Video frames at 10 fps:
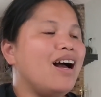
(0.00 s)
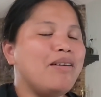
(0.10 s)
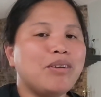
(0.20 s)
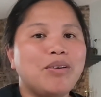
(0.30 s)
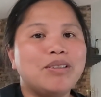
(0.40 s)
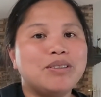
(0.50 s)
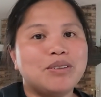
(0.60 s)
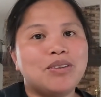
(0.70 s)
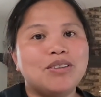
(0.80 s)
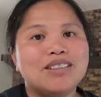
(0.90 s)
I'm going to
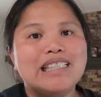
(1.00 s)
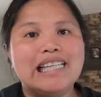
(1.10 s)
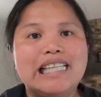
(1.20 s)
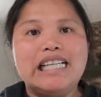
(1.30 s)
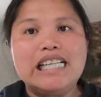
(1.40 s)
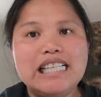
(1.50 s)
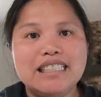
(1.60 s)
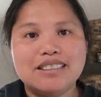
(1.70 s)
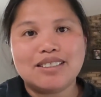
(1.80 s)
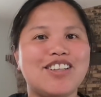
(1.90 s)
cook dinner.
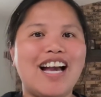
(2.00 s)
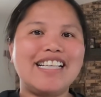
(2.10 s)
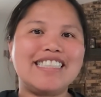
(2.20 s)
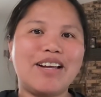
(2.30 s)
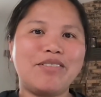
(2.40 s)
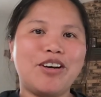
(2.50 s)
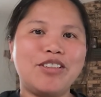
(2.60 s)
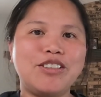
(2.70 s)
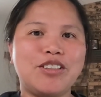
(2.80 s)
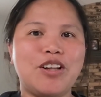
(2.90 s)
So guys, I'm
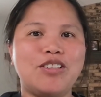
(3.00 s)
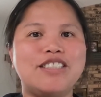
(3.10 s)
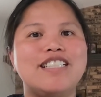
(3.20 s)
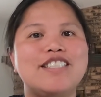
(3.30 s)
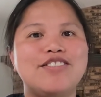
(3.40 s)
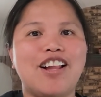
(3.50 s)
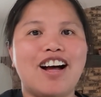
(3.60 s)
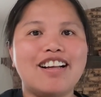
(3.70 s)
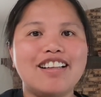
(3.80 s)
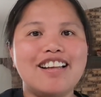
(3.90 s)
going to close this
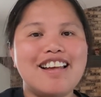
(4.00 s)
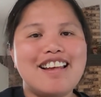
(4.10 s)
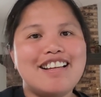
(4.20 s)
vlog.